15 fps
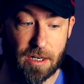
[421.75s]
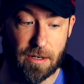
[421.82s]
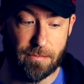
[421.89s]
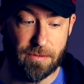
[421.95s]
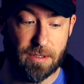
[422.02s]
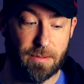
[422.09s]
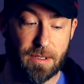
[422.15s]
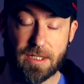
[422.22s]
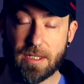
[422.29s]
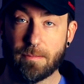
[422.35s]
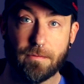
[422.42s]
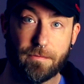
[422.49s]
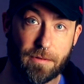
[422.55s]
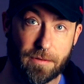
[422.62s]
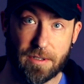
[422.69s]
on it, just because I
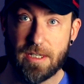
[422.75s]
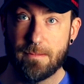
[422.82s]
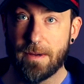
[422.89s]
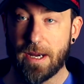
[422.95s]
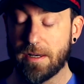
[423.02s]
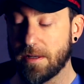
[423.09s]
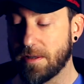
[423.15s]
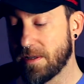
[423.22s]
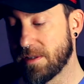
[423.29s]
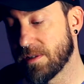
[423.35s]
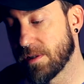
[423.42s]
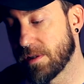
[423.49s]
prefer the D-pad on these.